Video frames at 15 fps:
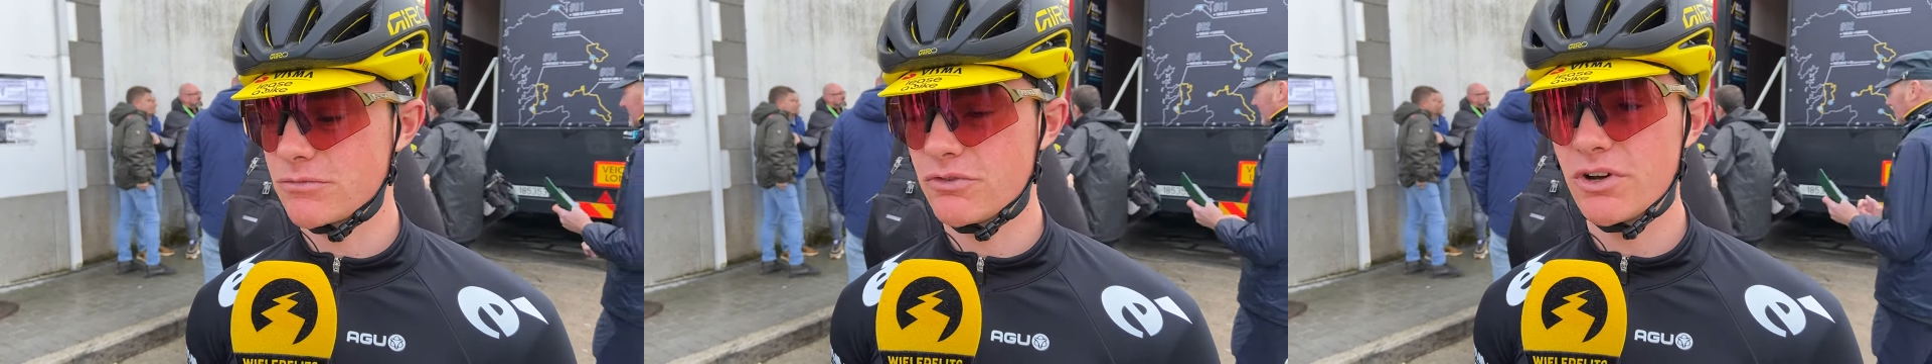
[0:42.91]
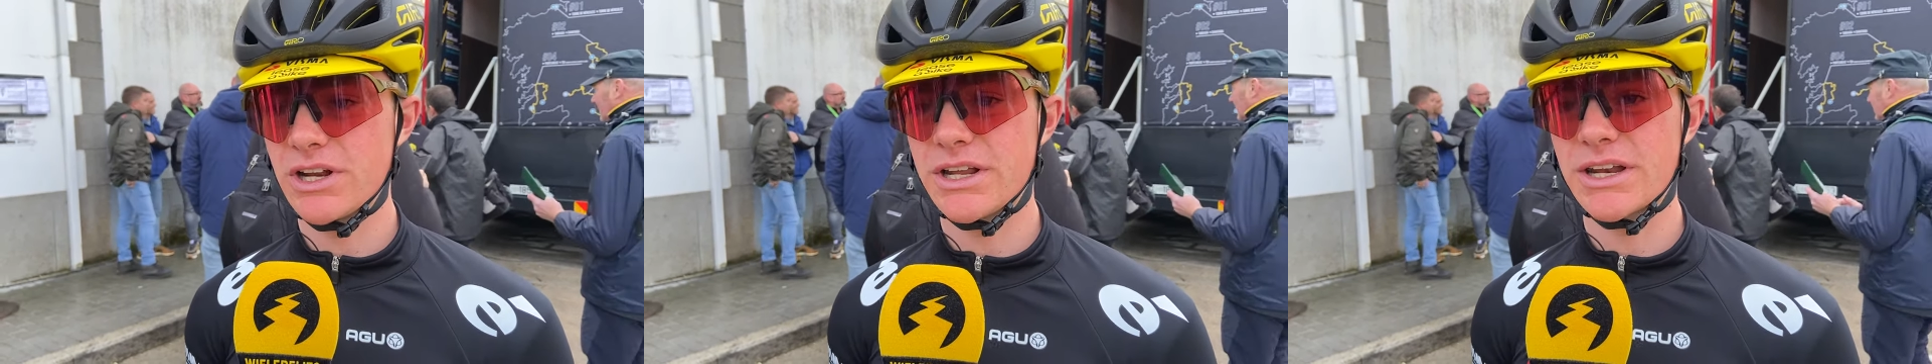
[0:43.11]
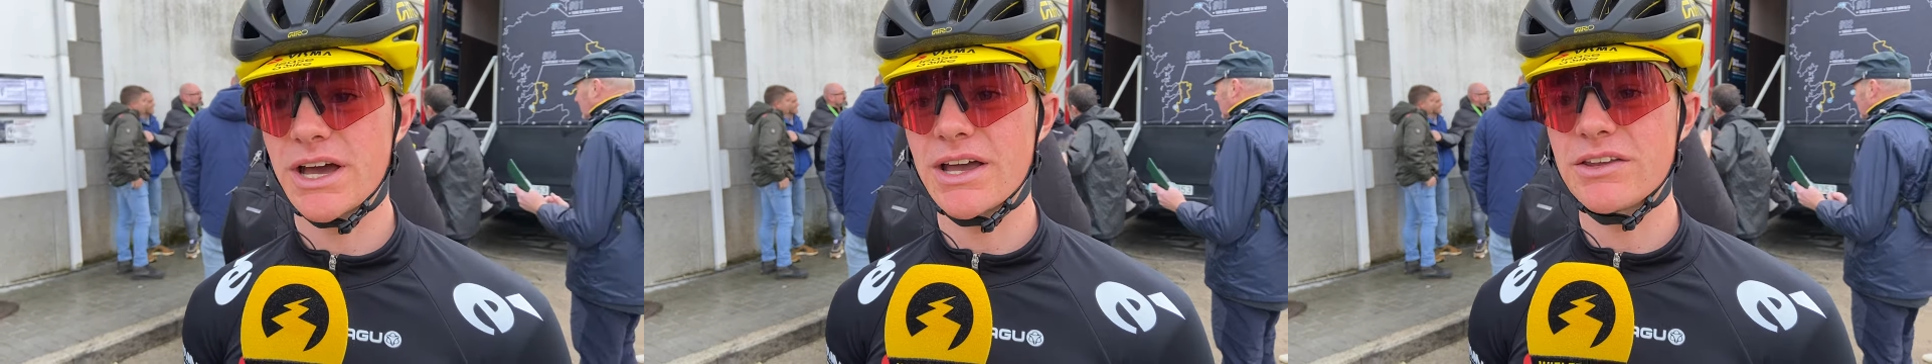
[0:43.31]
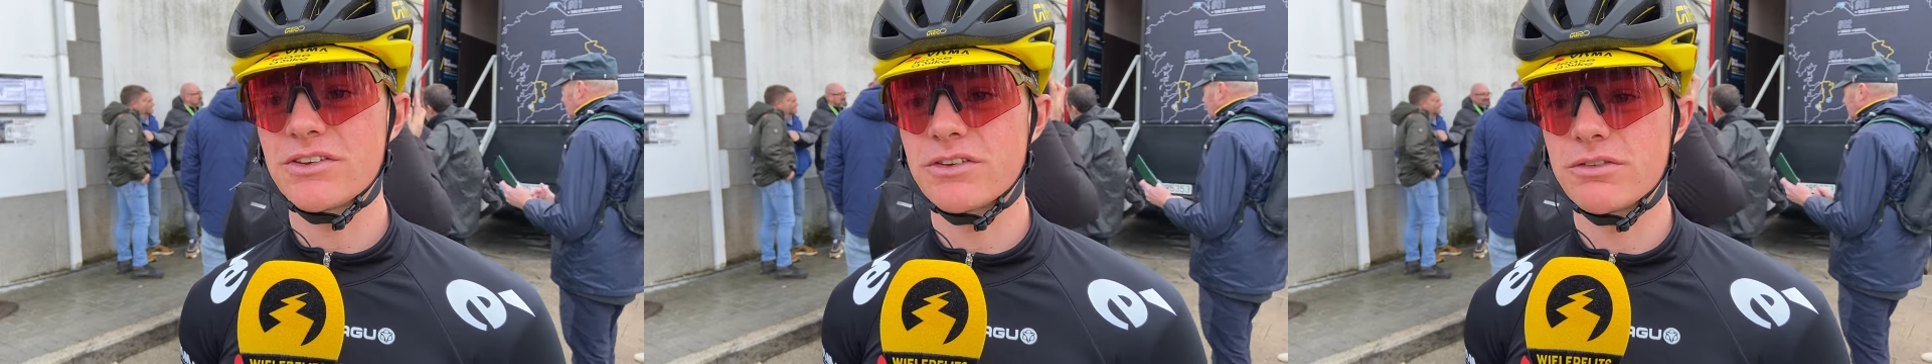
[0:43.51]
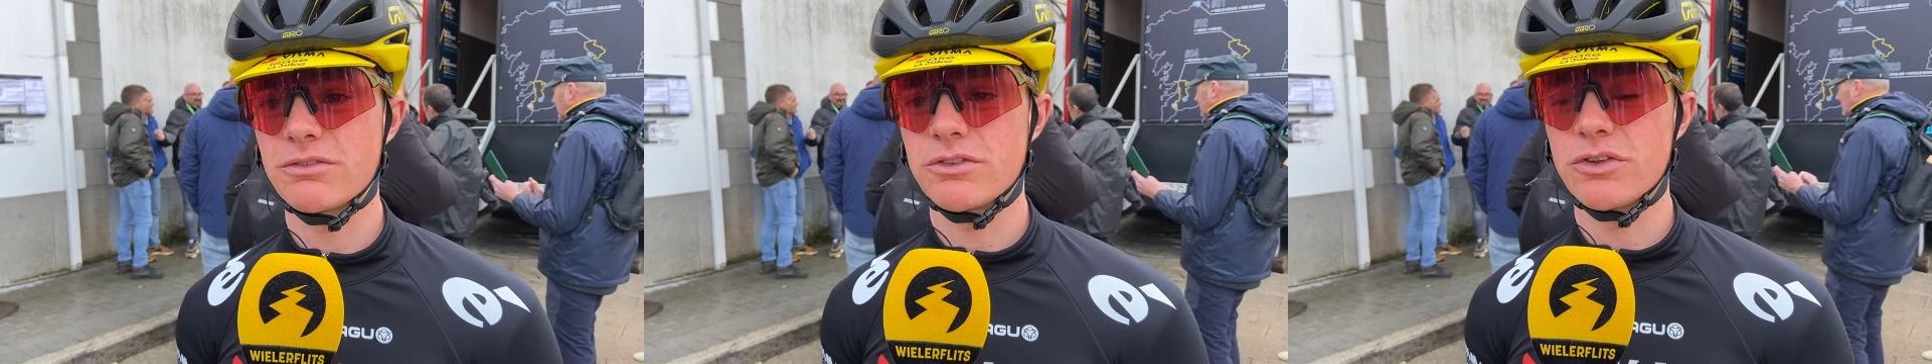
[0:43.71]
really
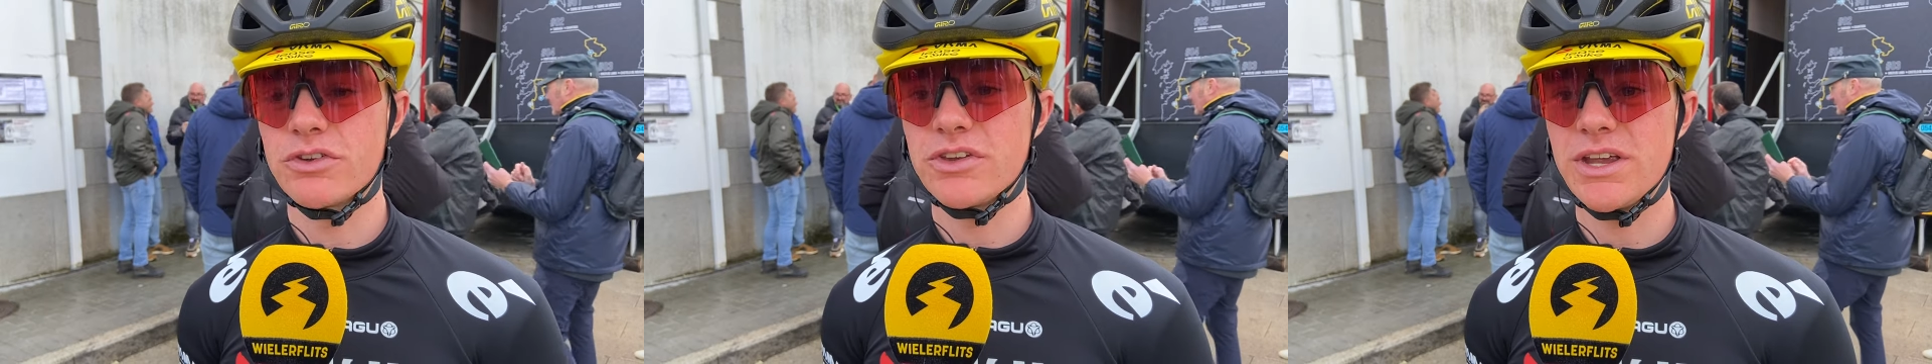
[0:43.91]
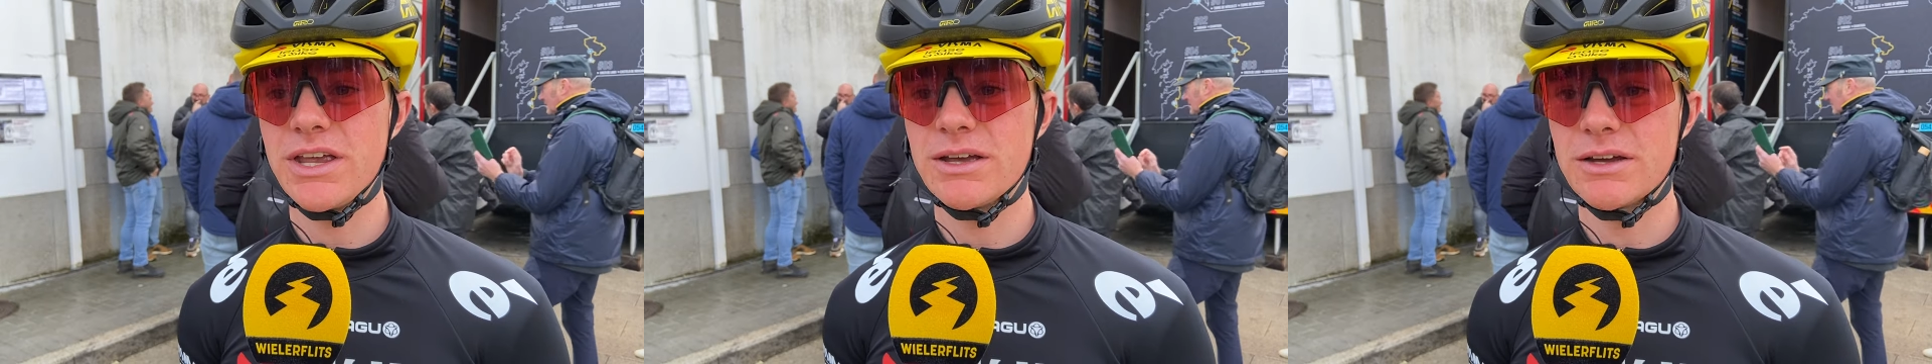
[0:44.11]
nice to see.